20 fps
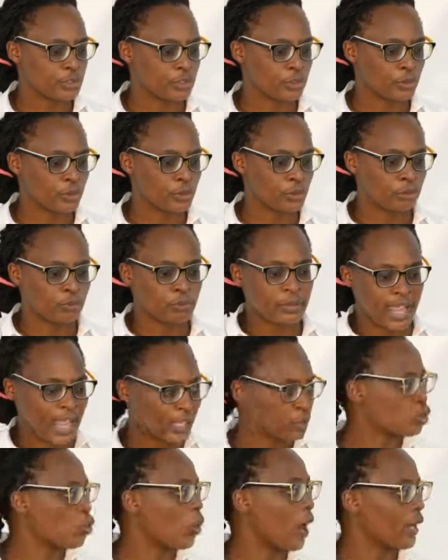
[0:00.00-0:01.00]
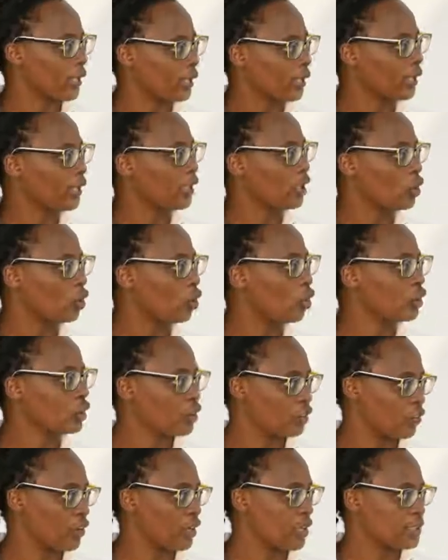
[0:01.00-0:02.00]
you know, networking in all
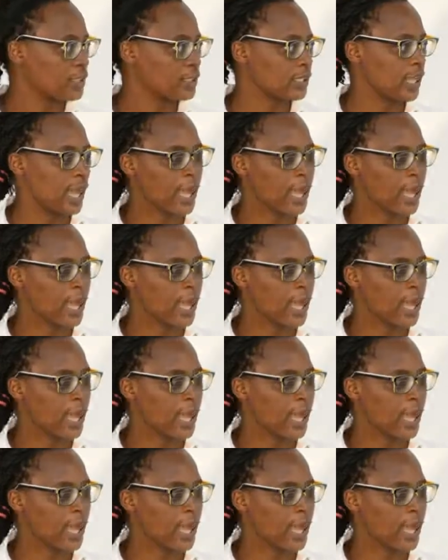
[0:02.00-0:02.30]
spheres.